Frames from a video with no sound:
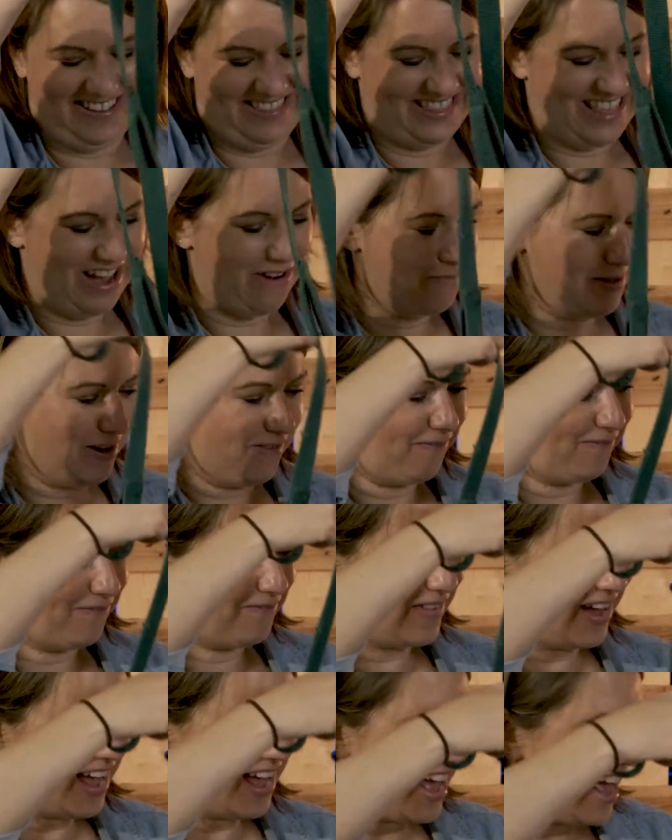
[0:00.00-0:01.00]
That would be a
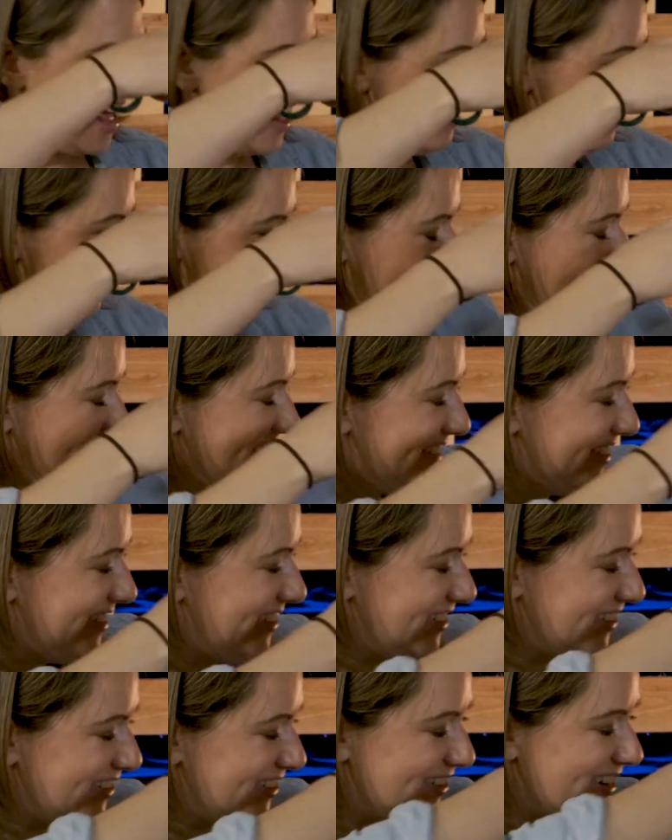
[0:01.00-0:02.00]
fun thing to
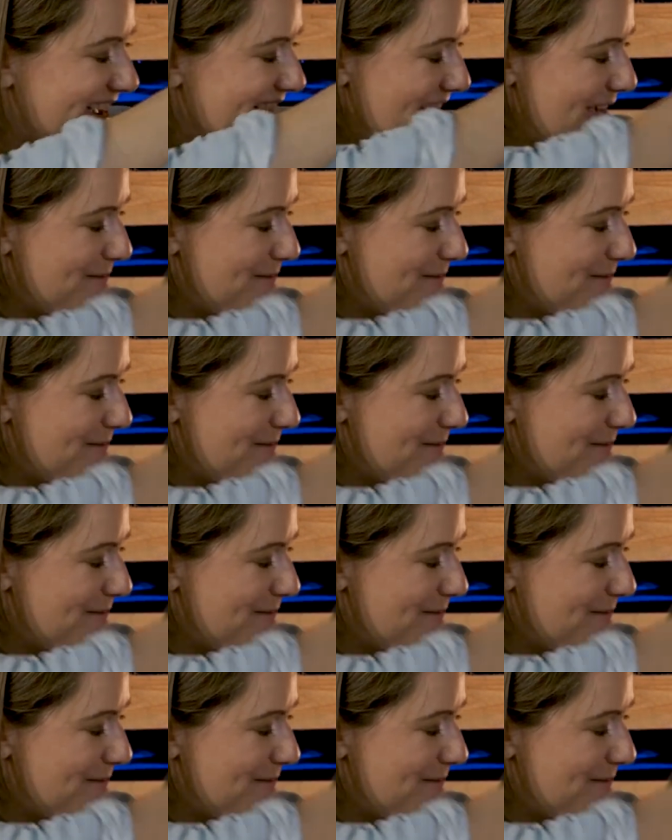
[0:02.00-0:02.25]
do.